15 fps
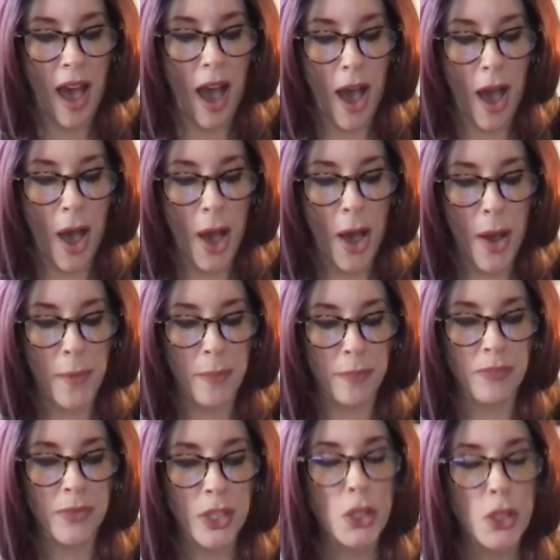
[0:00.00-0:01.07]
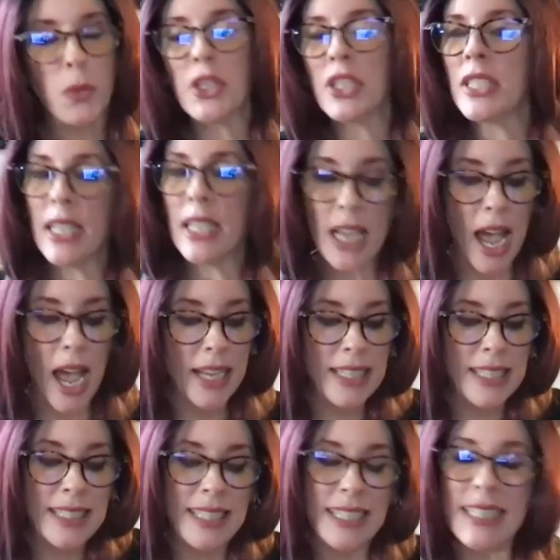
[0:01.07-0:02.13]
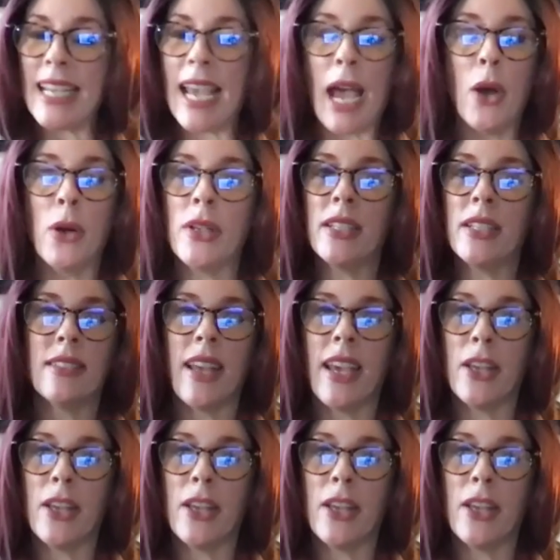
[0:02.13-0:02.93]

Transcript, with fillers: Um, so we're just going to kind of sit down and,